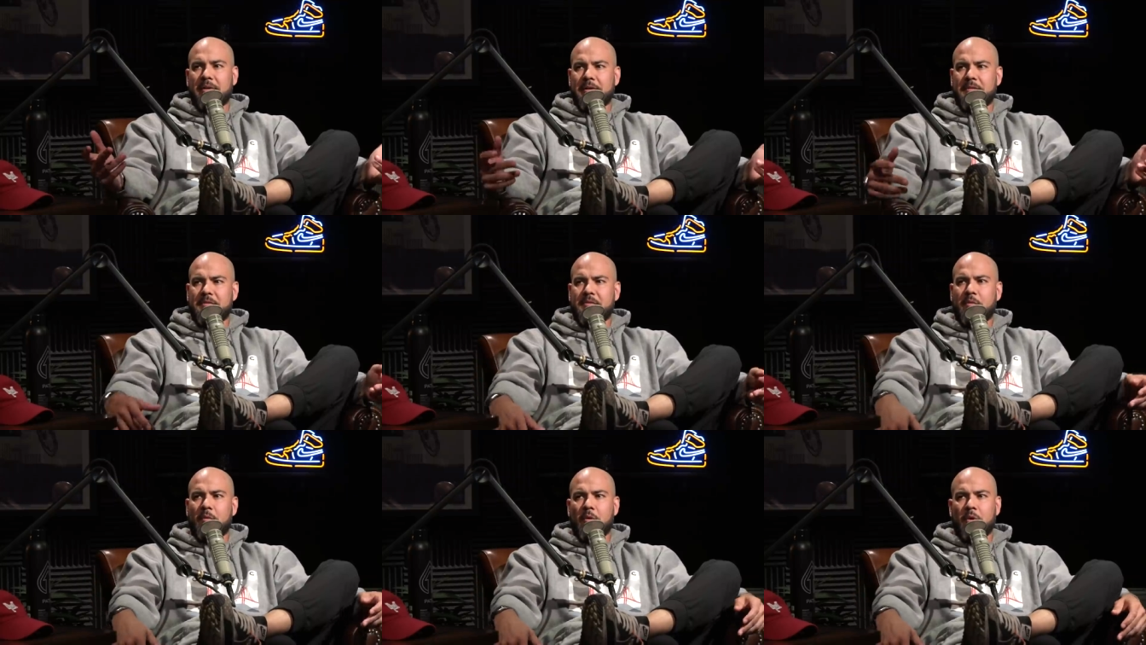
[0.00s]

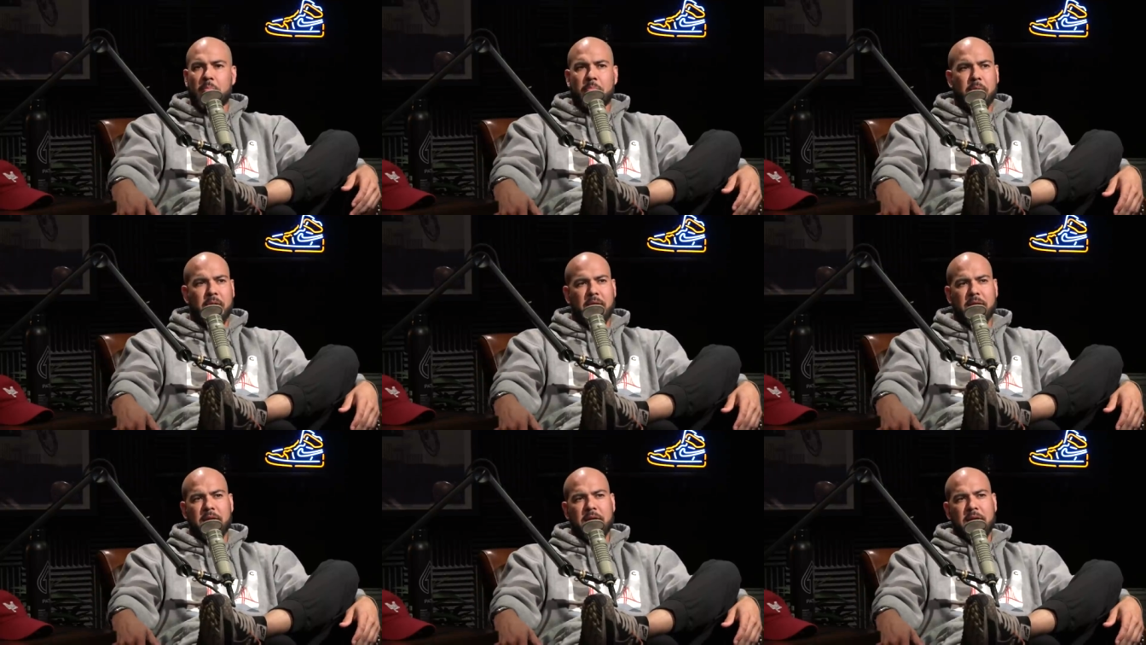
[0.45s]
lifts for it?
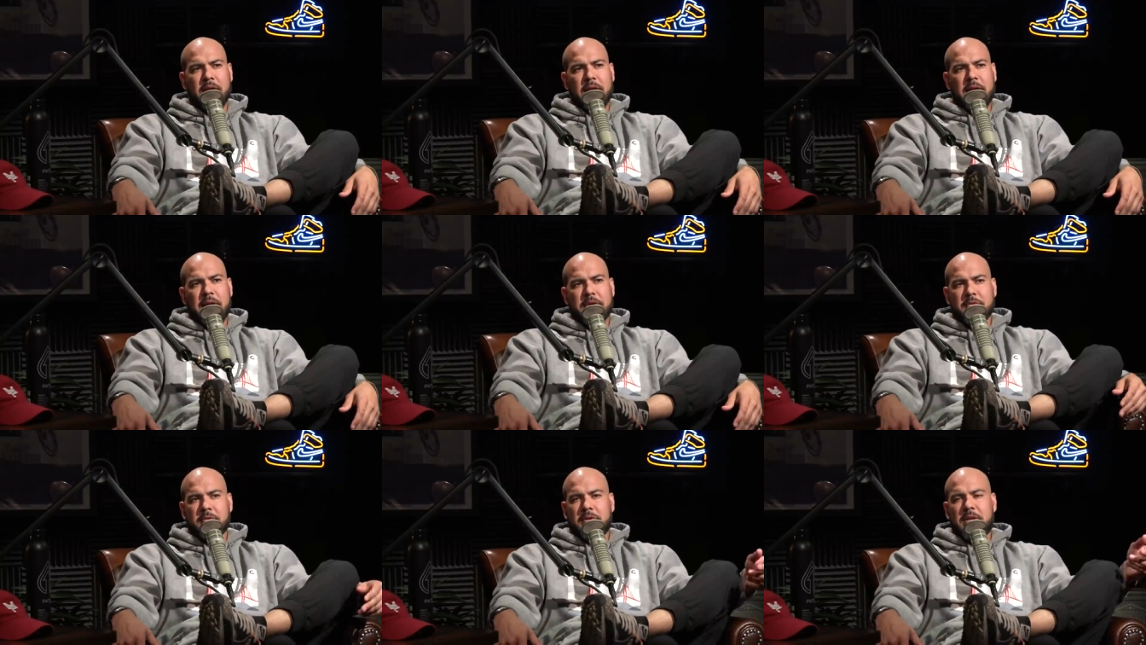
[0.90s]
But
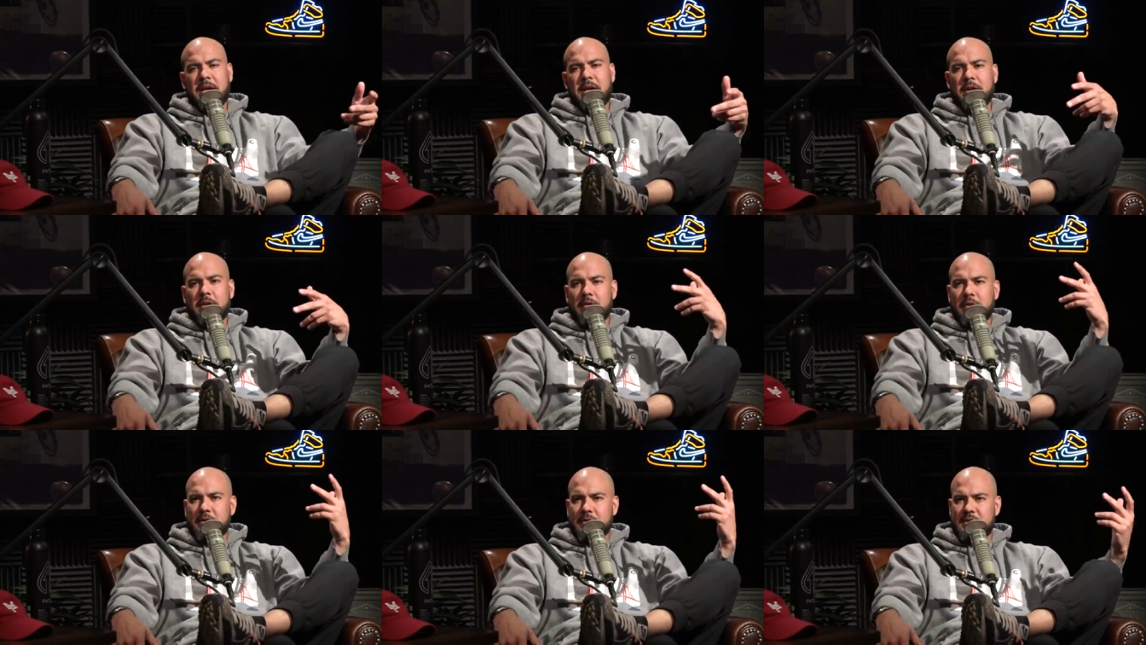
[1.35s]
that's okay.
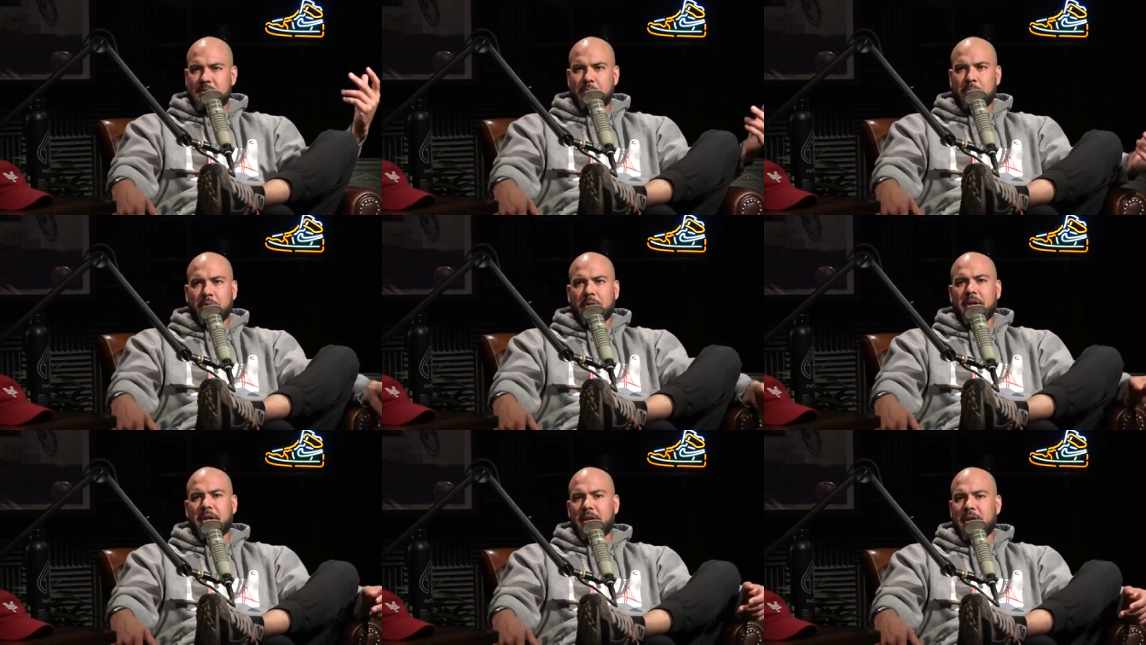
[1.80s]
You're in a
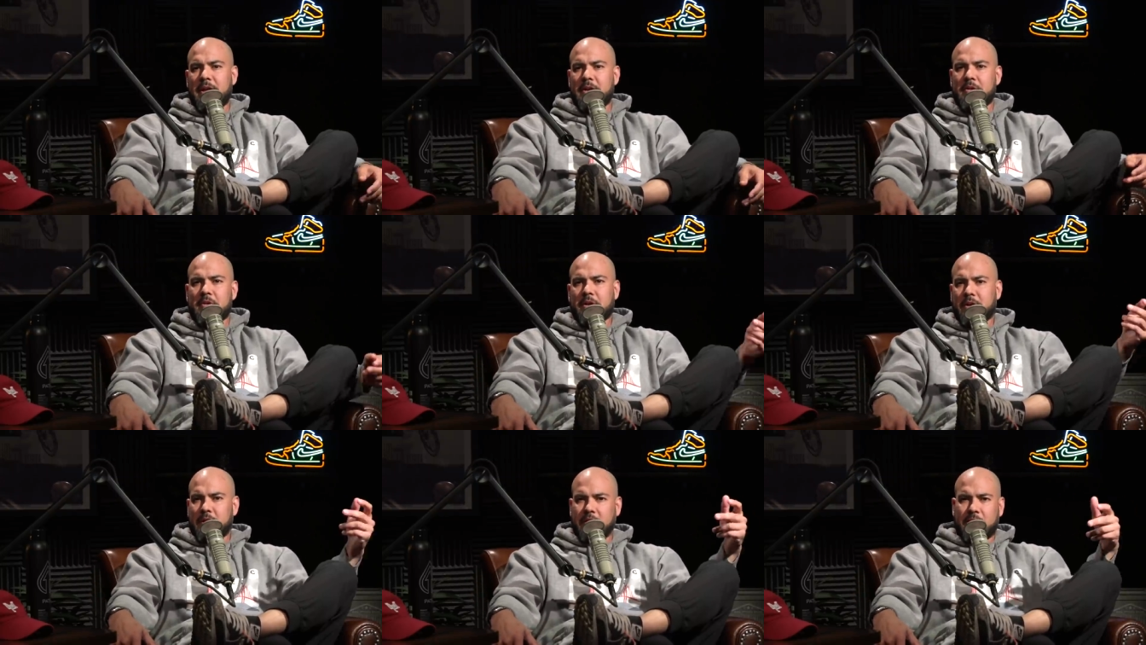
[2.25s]
split, and
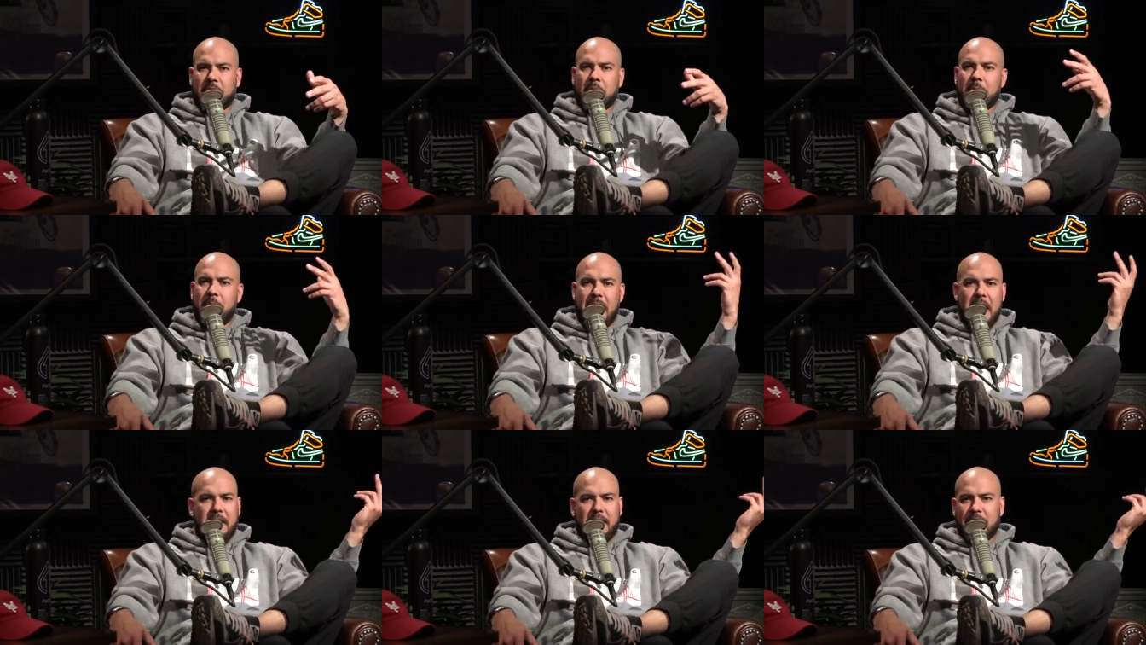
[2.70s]
you're going to come
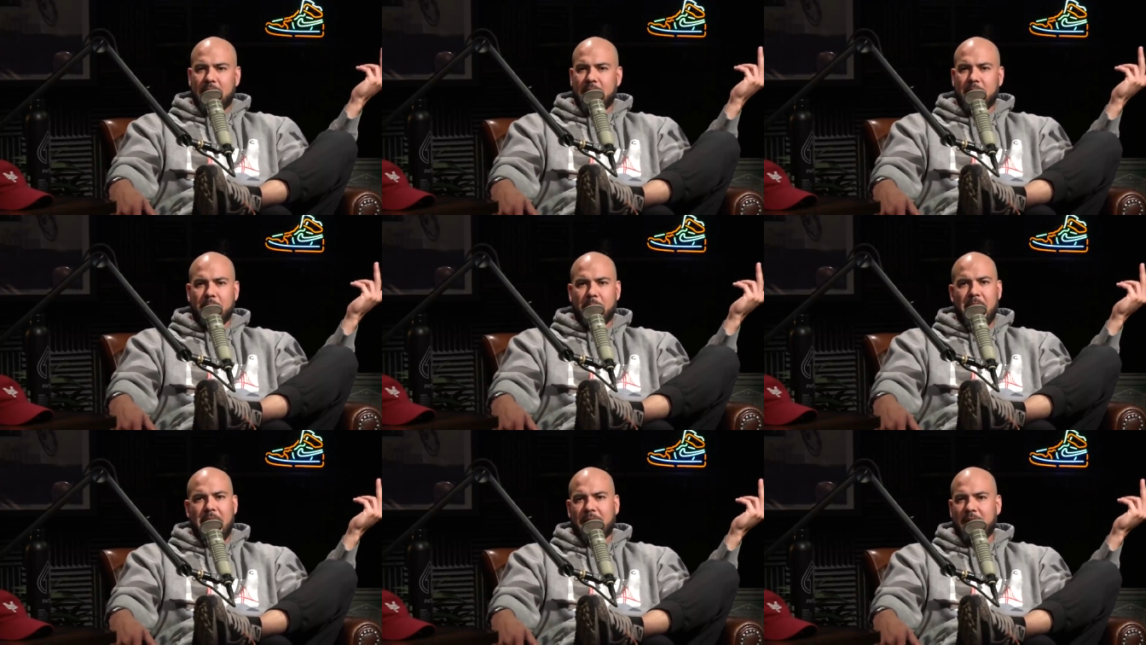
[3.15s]
back and
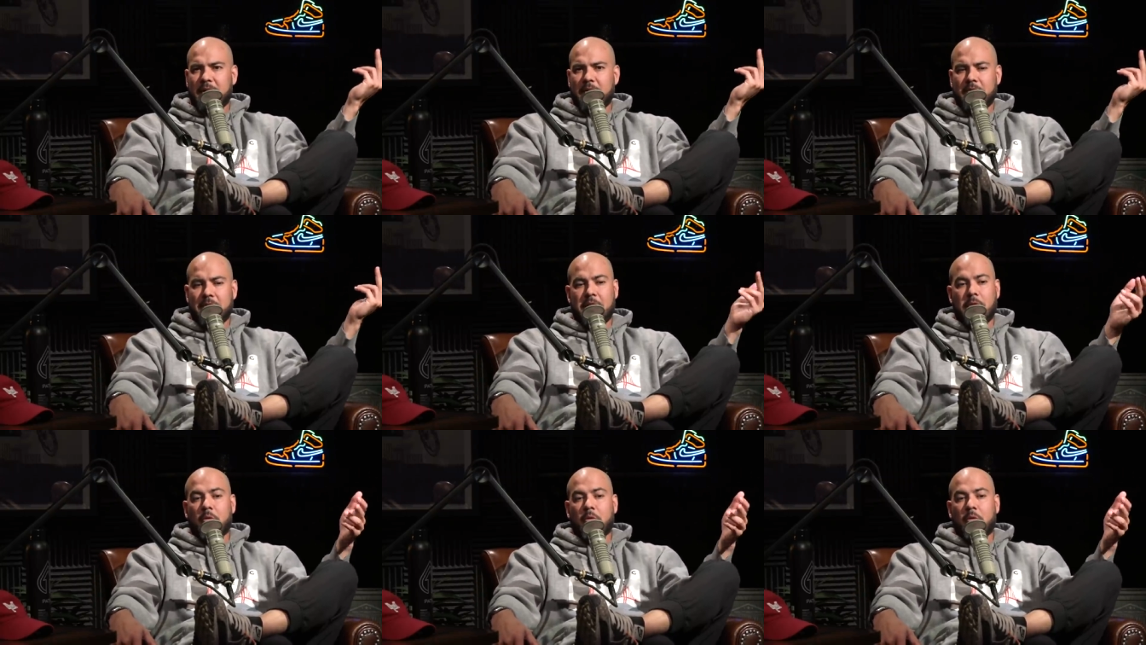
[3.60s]
hit back another day.